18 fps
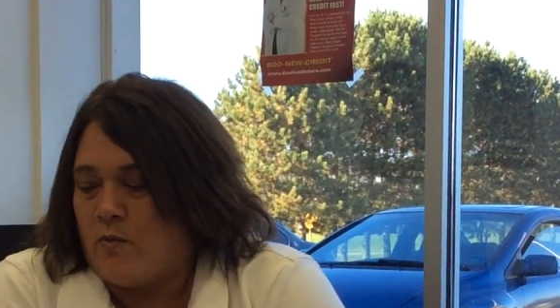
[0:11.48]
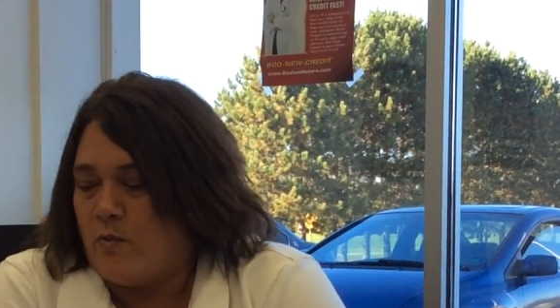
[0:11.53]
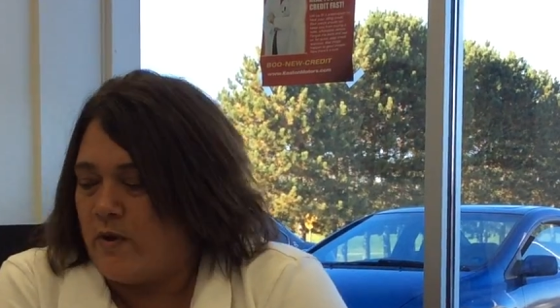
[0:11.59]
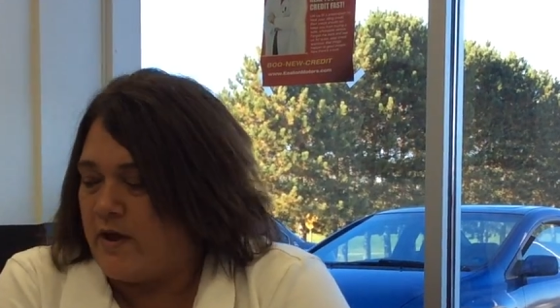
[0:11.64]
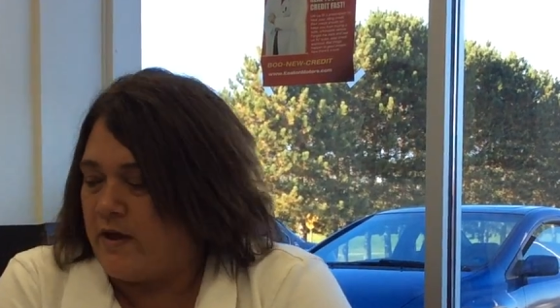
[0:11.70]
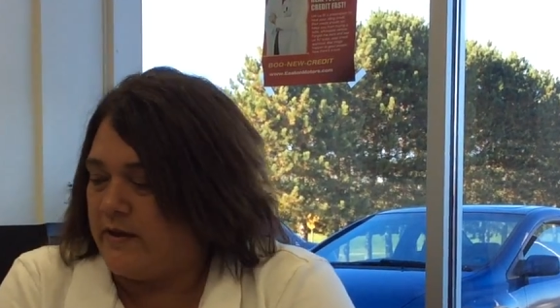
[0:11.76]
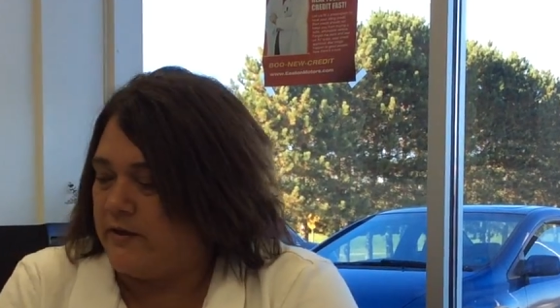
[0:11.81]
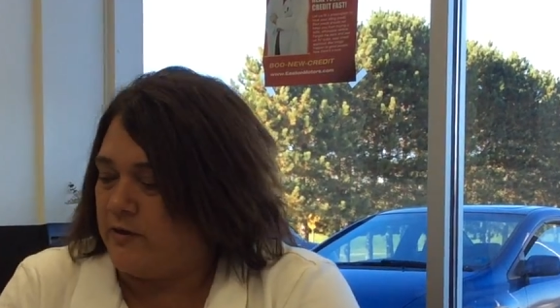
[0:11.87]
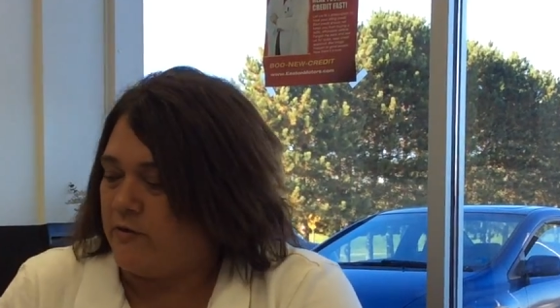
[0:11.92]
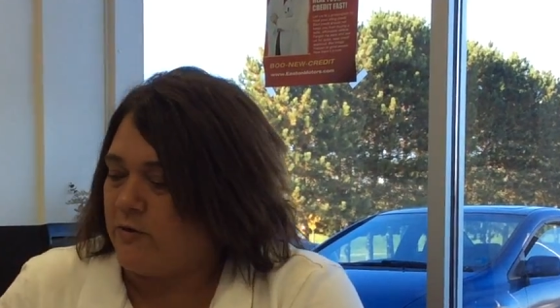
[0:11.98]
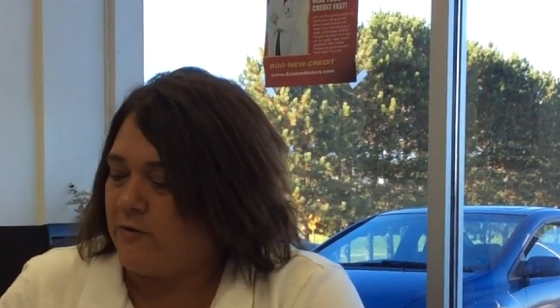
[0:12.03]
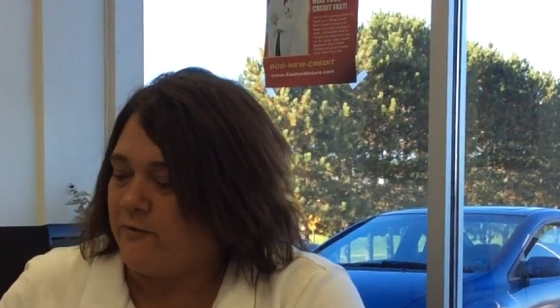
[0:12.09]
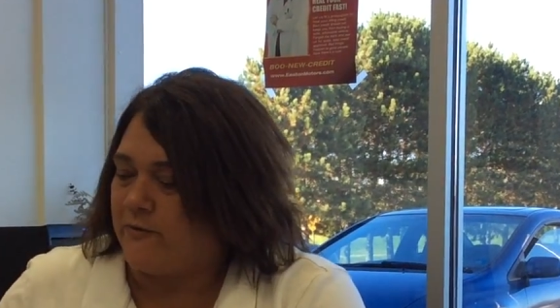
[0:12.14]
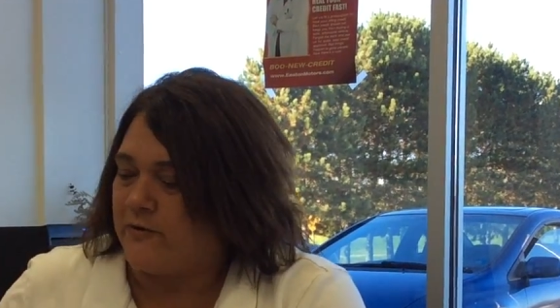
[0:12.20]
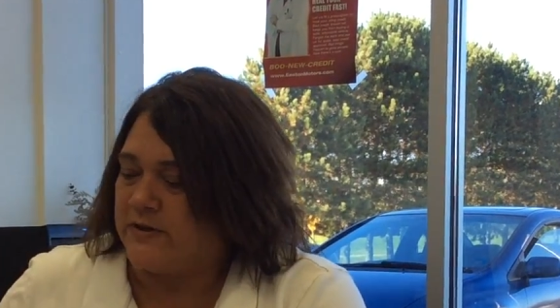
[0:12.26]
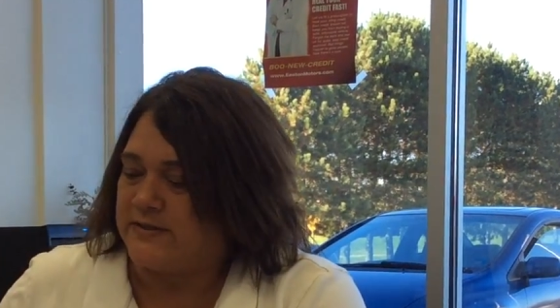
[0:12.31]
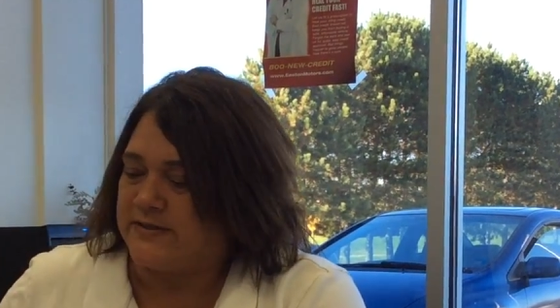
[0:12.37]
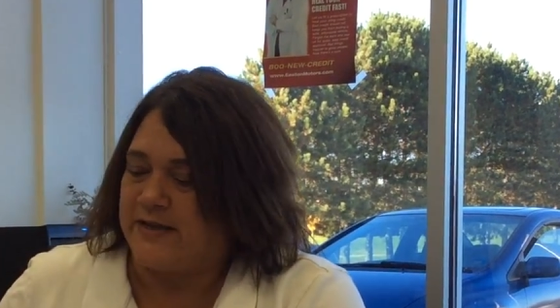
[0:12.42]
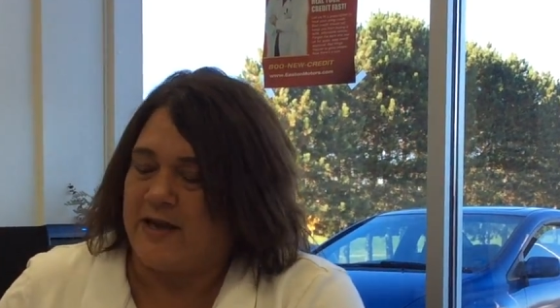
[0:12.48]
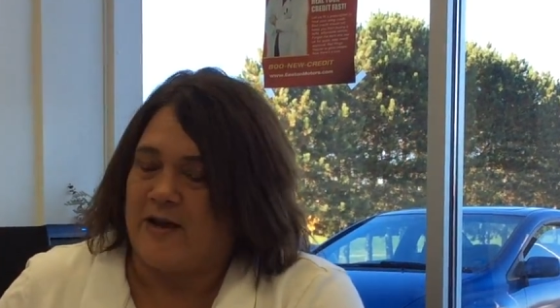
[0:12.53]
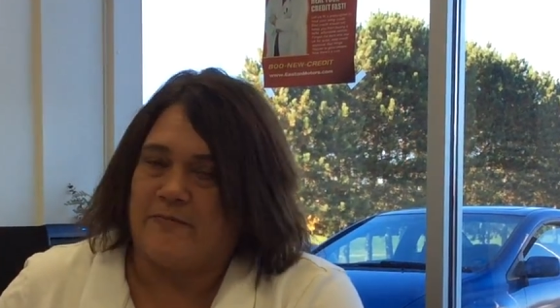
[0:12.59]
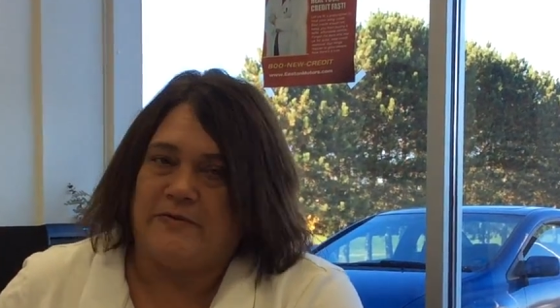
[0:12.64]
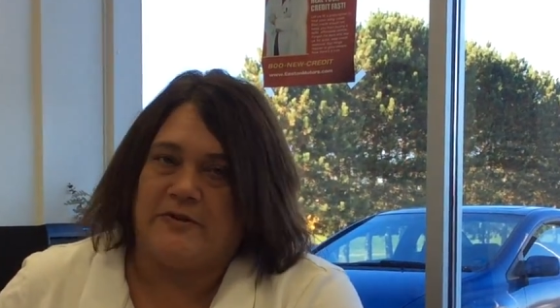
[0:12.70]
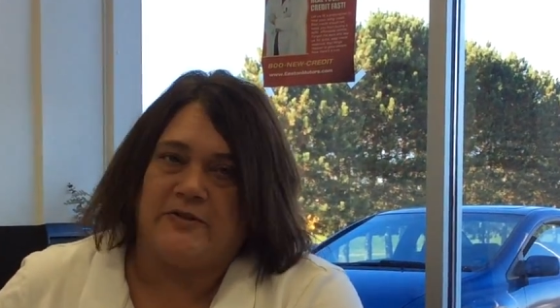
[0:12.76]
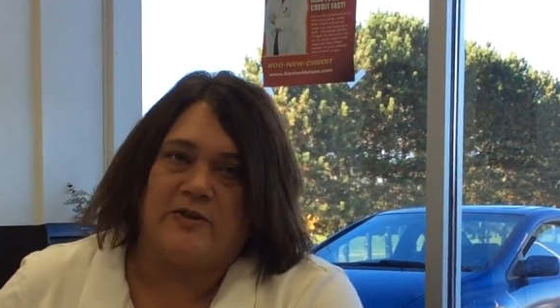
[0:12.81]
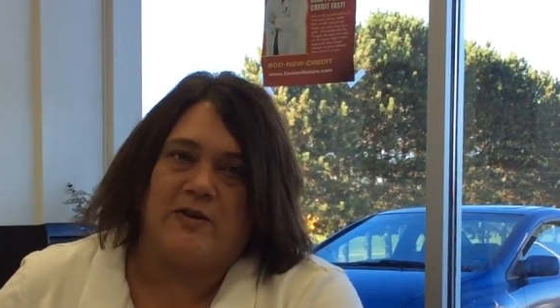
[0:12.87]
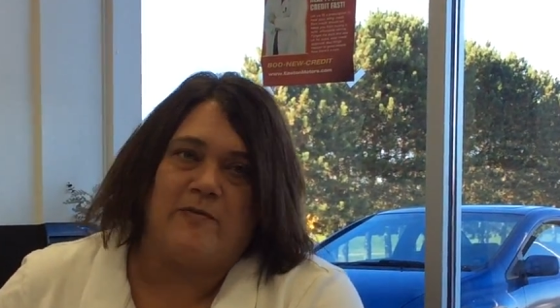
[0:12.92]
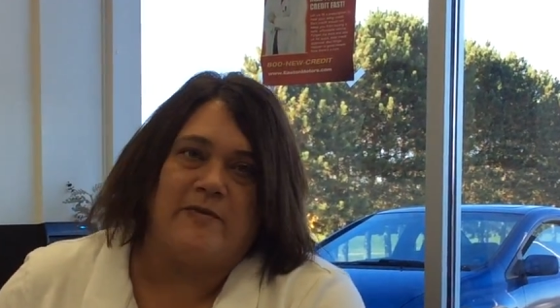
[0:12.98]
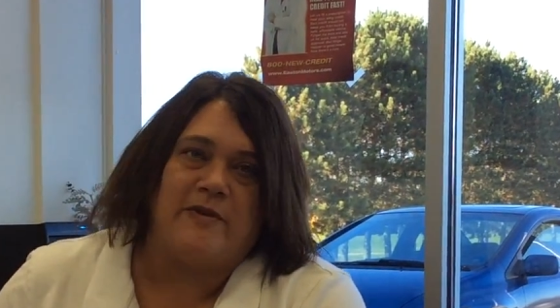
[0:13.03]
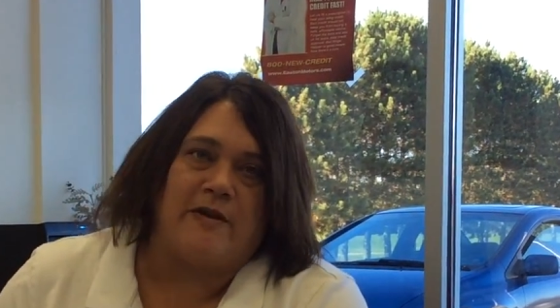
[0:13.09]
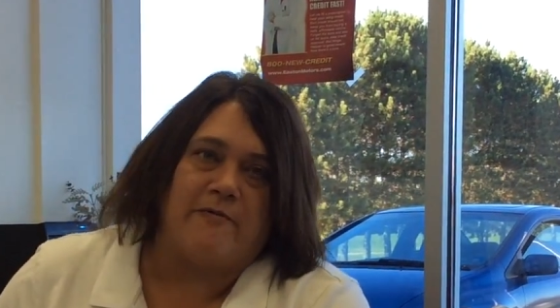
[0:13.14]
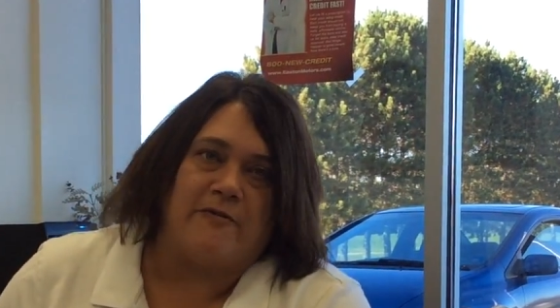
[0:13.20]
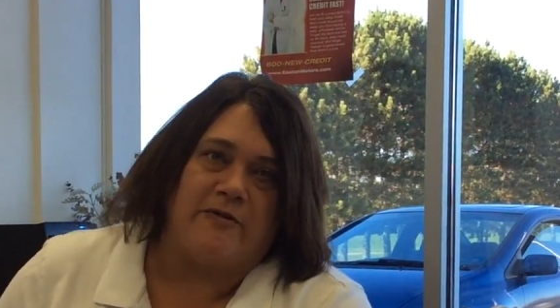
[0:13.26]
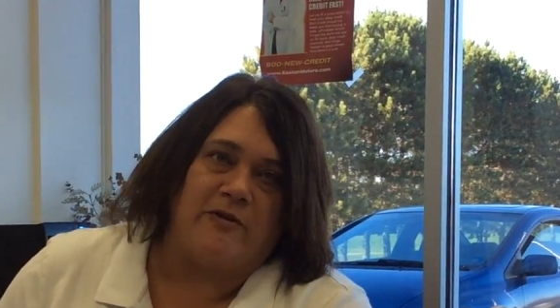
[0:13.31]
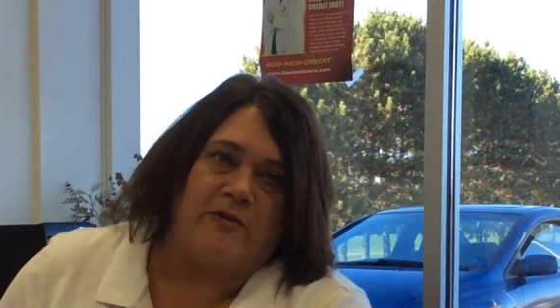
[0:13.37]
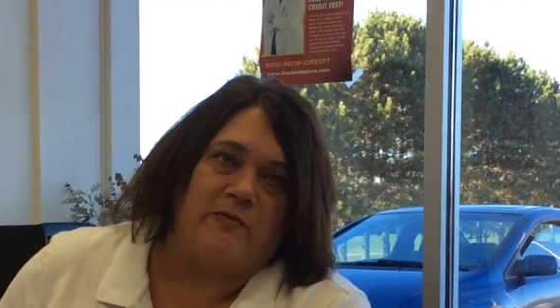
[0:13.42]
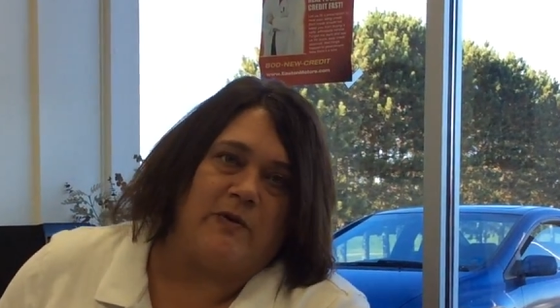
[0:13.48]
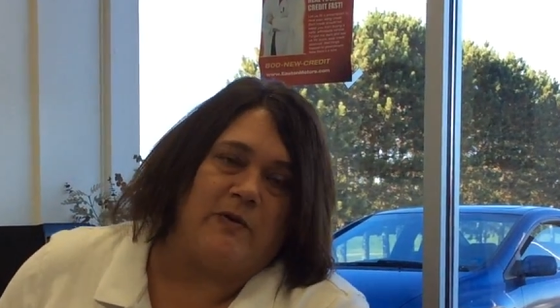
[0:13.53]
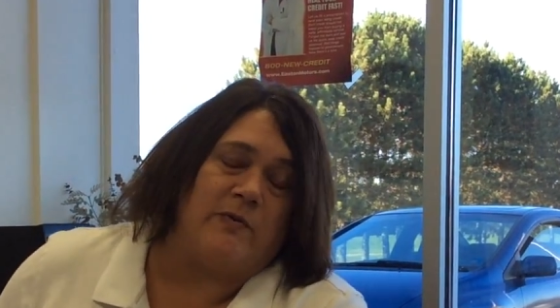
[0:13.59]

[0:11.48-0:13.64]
Well, in order for us to help determine that with you,